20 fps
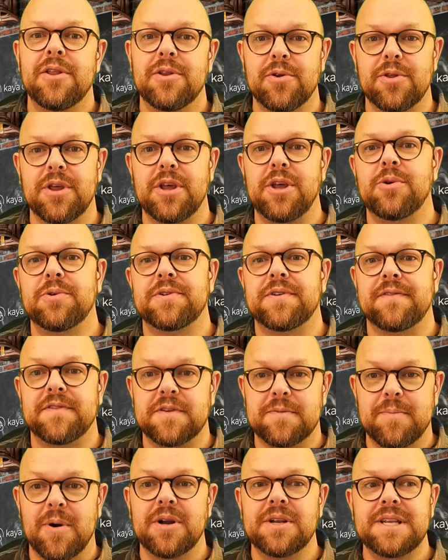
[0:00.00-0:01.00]
through the use of
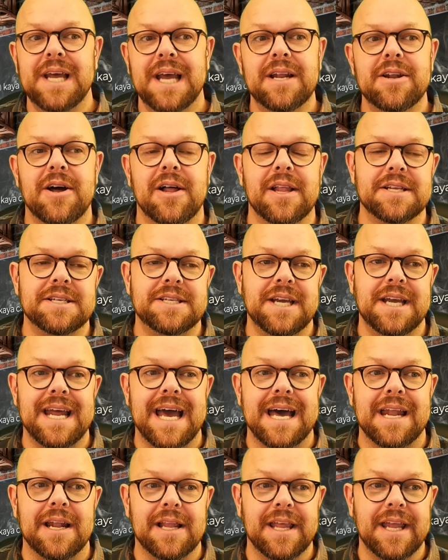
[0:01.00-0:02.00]
smart technology and
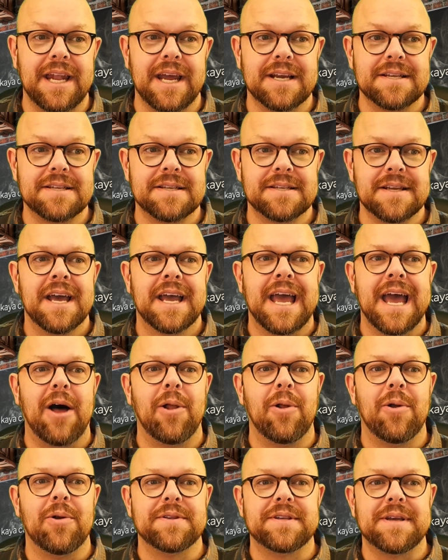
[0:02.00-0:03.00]
analytics. Cal
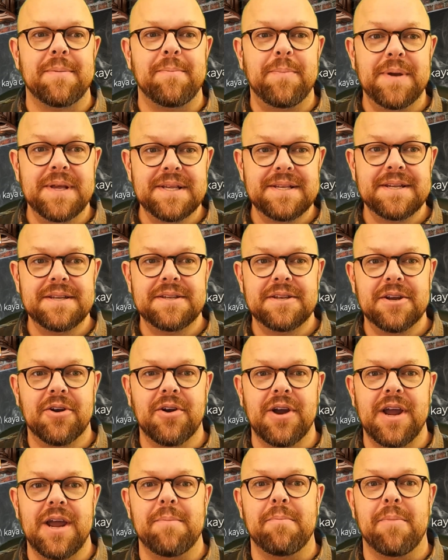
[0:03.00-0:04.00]
holds a business
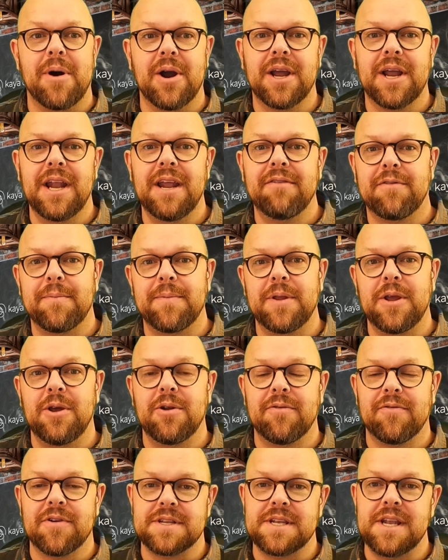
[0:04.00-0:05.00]
degree in marketing from the
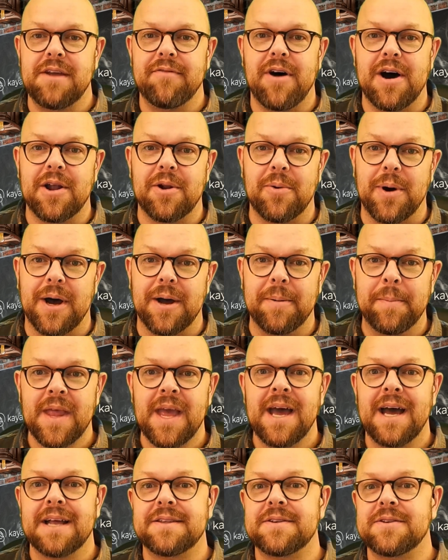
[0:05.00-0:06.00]
University of Ottawa.
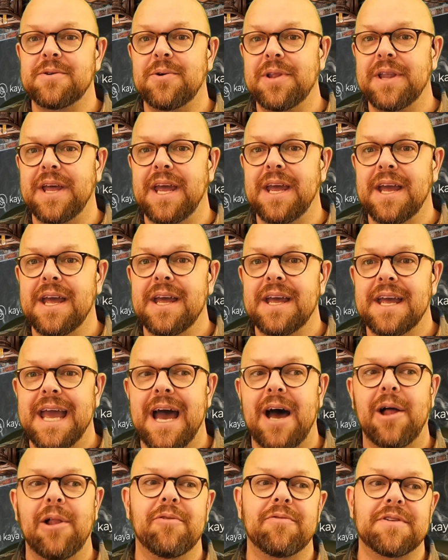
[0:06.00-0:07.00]
At Solink,
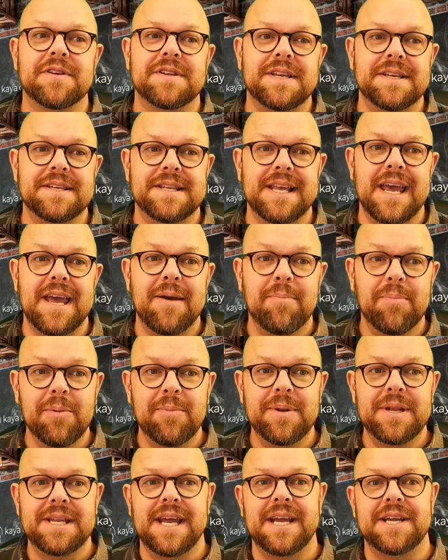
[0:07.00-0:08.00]
Cal oversees the
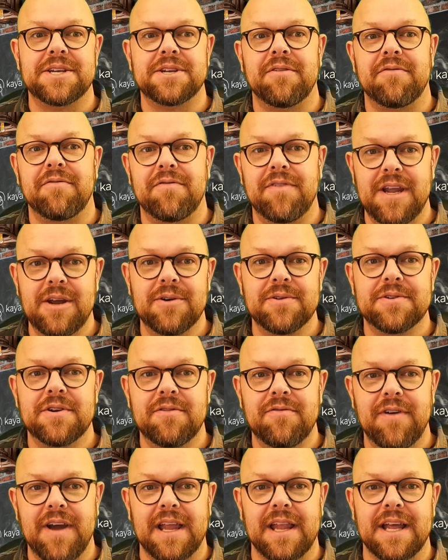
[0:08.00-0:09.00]
implementation of video
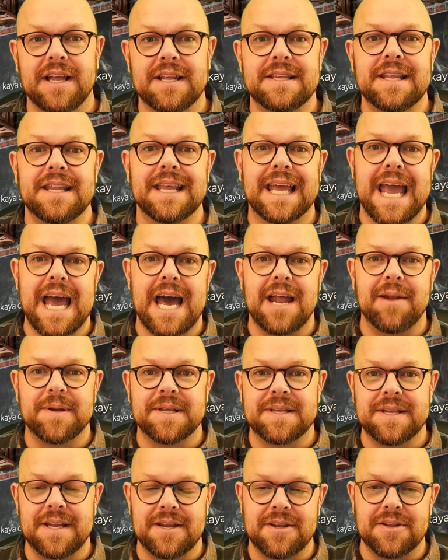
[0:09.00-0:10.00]
surveillance in the
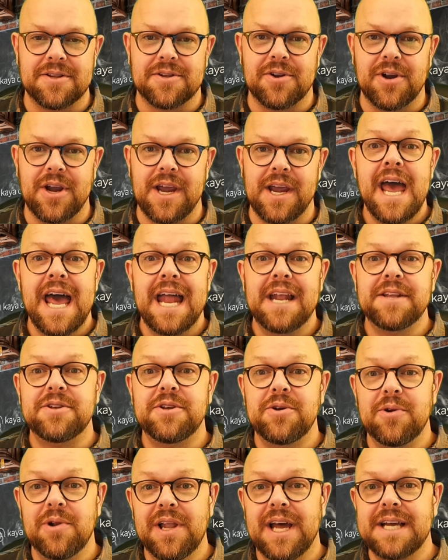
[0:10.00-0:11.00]
cannabis industry and is
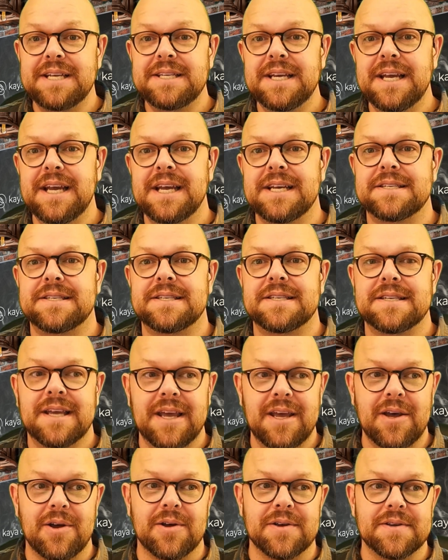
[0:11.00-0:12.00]
utilizing his
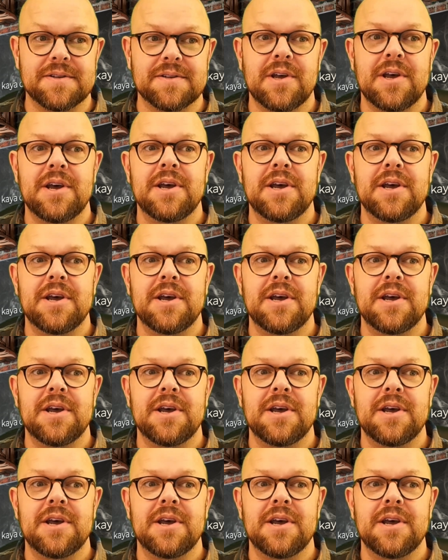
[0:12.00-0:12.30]
skills